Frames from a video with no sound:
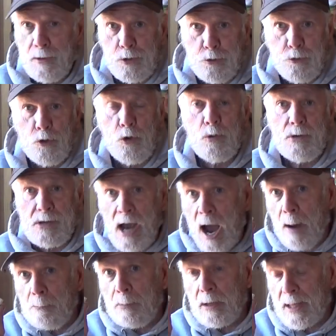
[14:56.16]
true
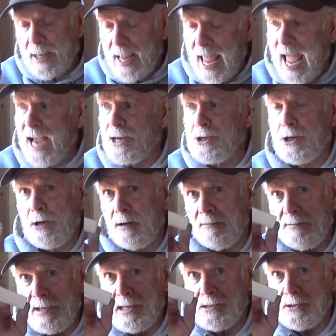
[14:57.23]
tumbling action
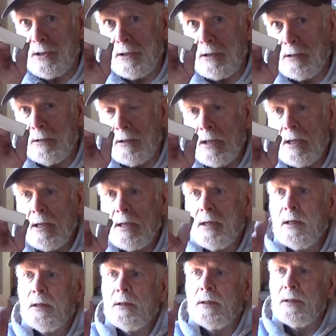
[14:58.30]
of these little
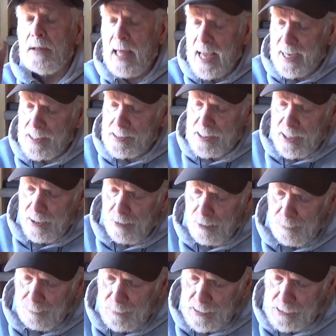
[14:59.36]
legs
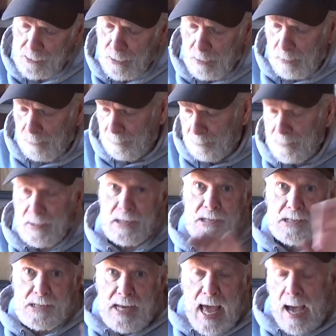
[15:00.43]
here, these little
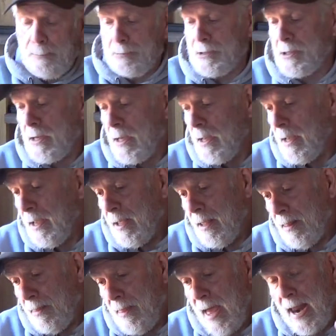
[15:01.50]
steps,
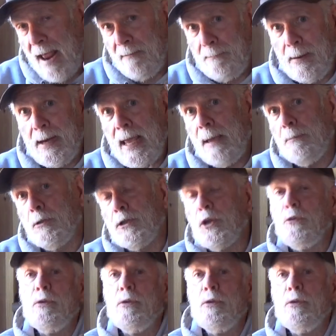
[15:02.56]
that I've been able to